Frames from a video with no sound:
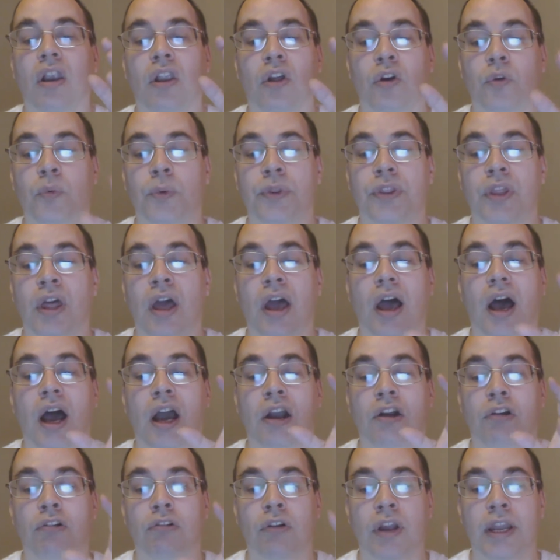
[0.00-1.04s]
along with
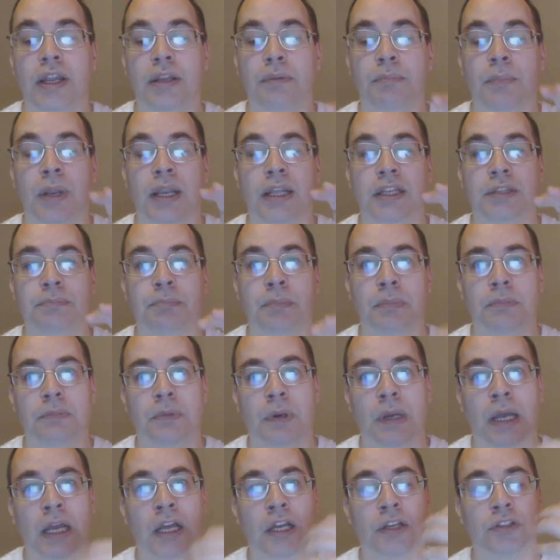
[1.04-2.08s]
a great many
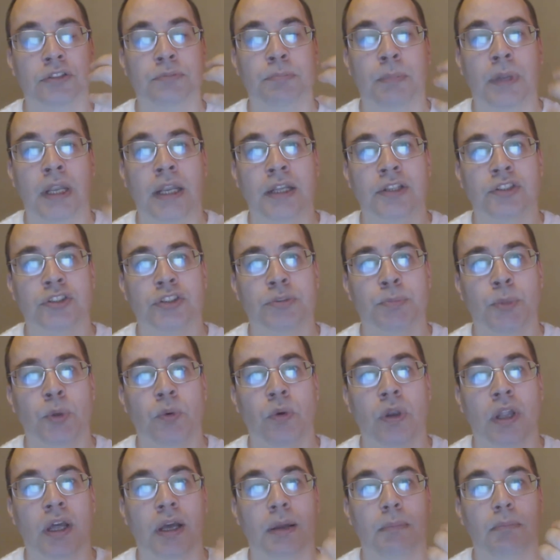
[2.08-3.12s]
many
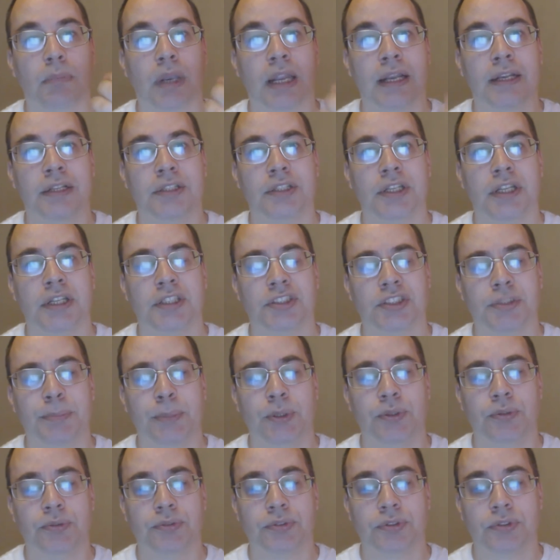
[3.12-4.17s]
smaller
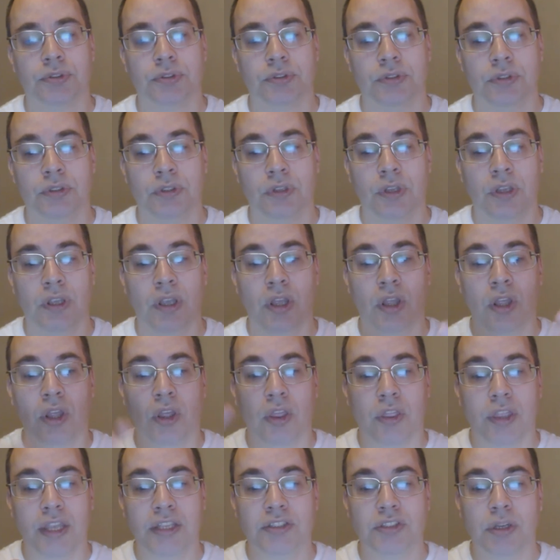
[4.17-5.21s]
planetesimals.
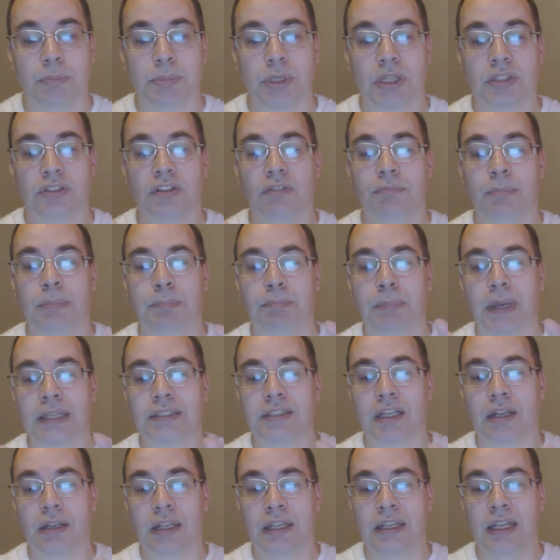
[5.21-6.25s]
These objects have
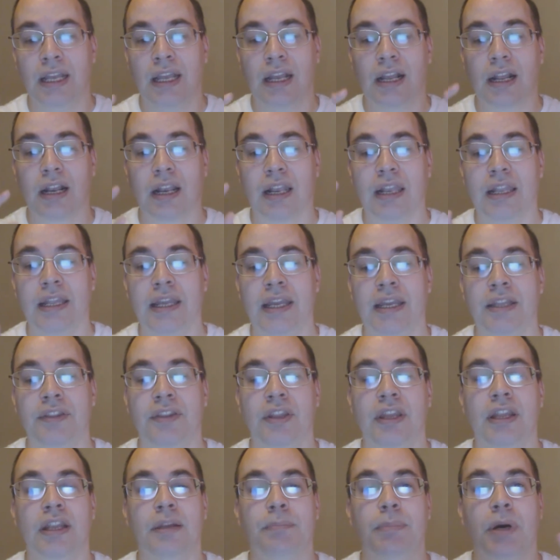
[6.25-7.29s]
basically
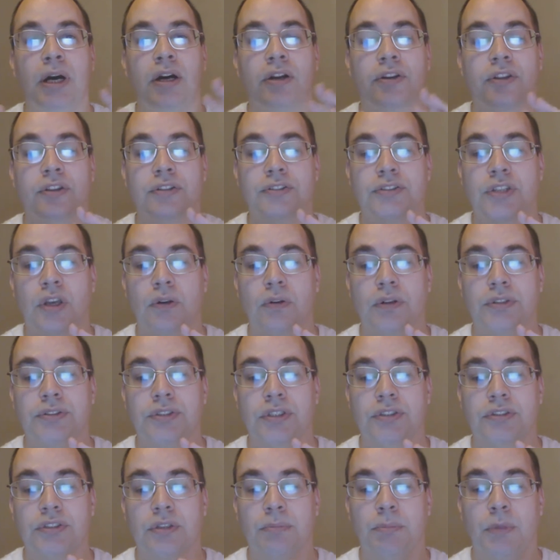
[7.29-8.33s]
cleared the inner part of the solar
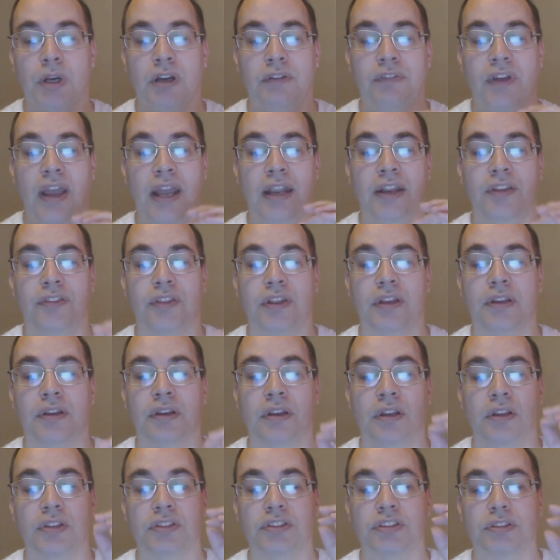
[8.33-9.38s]
system of
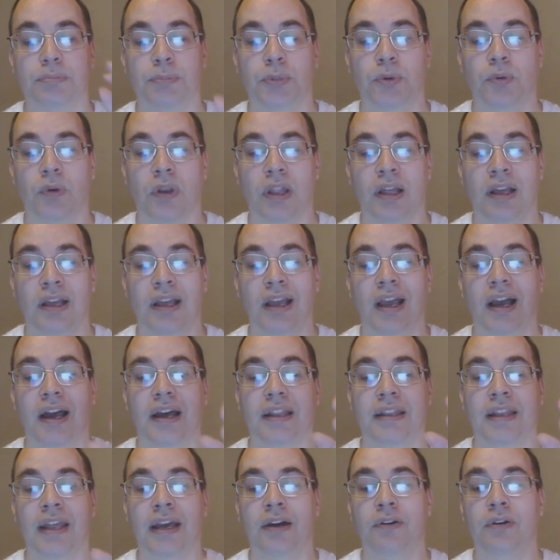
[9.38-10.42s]
anything smaller,
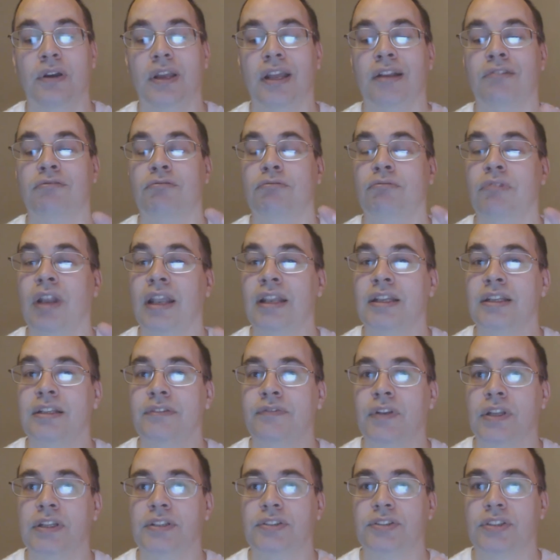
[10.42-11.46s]
and now in
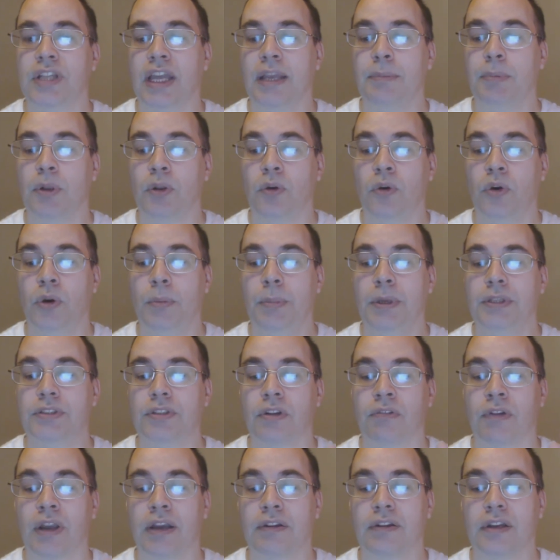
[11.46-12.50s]
relatively stable
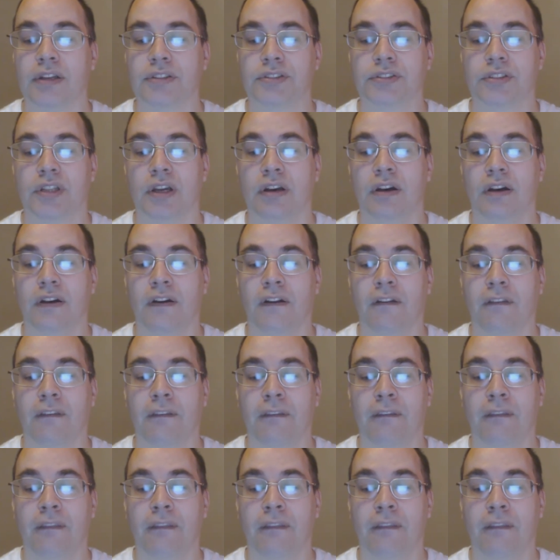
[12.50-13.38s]
orbits around our star.